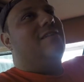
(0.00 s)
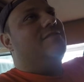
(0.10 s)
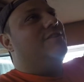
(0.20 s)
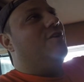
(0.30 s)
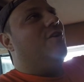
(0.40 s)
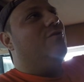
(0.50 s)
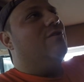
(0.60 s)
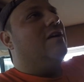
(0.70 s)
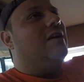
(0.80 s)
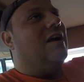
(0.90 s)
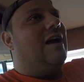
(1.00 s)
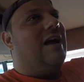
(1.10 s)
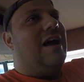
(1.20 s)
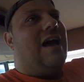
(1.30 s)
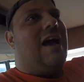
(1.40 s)
you know,
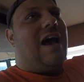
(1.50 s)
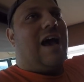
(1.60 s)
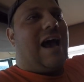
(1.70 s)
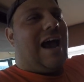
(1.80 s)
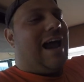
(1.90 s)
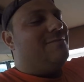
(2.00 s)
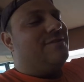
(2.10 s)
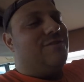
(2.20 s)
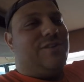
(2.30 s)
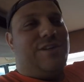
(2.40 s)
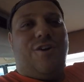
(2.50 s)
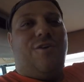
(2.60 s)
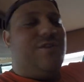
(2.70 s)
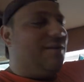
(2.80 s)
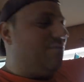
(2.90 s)
I absolutely
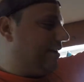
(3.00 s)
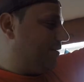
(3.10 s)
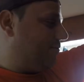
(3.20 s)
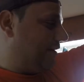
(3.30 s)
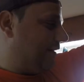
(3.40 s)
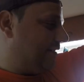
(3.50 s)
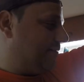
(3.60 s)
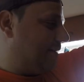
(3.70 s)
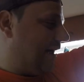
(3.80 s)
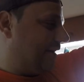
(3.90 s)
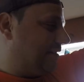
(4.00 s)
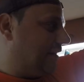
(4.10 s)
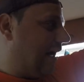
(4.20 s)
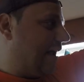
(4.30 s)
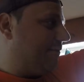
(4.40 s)
know that we can bring this back to
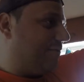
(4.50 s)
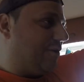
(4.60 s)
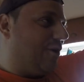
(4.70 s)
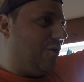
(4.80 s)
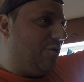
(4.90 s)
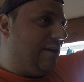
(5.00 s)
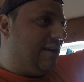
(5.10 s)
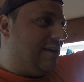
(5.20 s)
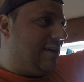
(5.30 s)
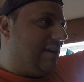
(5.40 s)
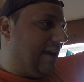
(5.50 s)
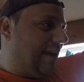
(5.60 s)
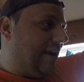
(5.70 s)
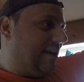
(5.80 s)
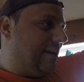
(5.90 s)
life, you know,
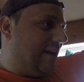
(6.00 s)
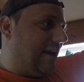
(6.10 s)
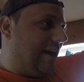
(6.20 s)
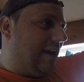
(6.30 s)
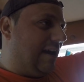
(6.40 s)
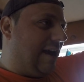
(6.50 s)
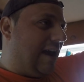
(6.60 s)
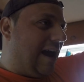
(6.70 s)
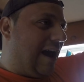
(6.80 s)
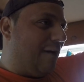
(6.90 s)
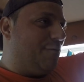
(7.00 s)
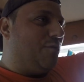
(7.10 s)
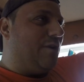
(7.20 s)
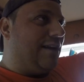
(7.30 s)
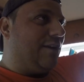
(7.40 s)
and uh, have a
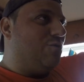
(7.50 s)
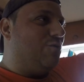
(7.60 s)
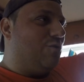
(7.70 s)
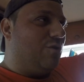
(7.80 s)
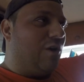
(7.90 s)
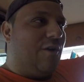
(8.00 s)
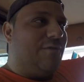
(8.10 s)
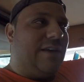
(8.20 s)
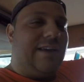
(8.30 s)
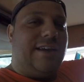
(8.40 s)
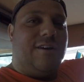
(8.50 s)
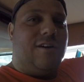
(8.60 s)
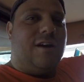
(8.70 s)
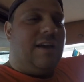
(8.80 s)
pretty cool R V here.